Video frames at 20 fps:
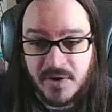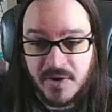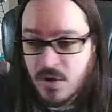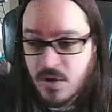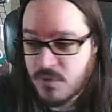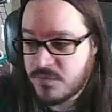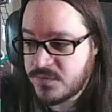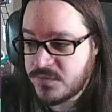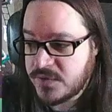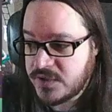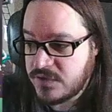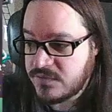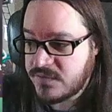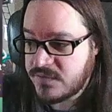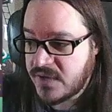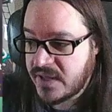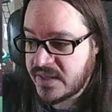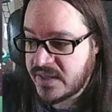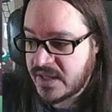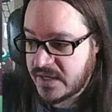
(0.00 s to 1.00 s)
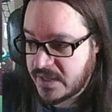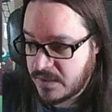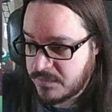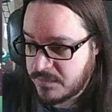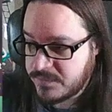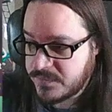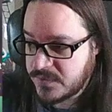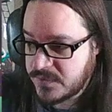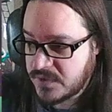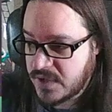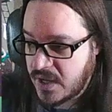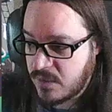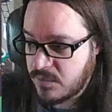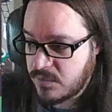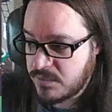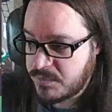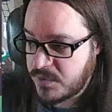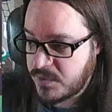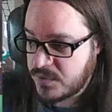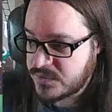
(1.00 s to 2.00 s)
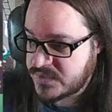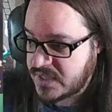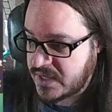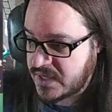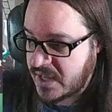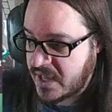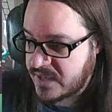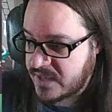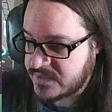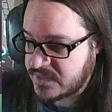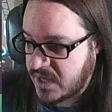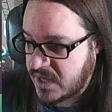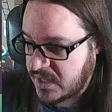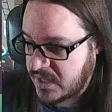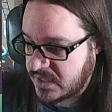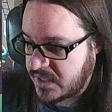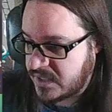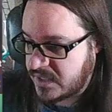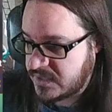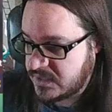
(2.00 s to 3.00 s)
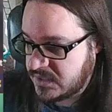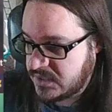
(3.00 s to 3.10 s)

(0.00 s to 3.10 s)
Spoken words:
hopefully you find that helpful. I will post that as a highlight.